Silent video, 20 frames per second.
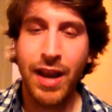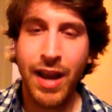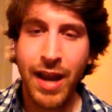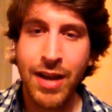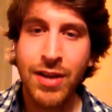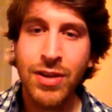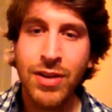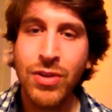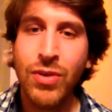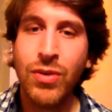
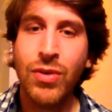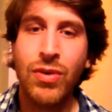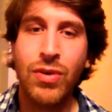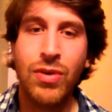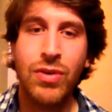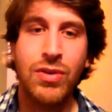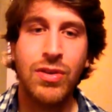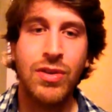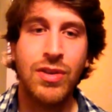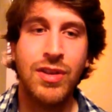in
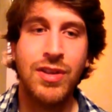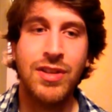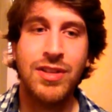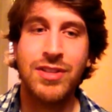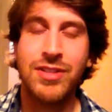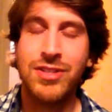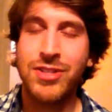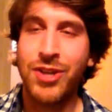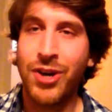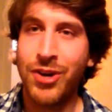your
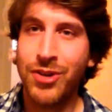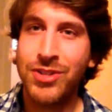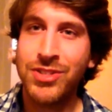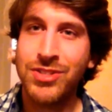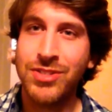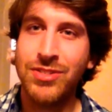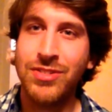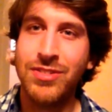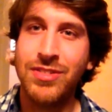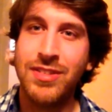
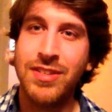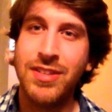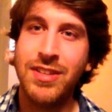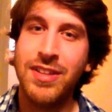total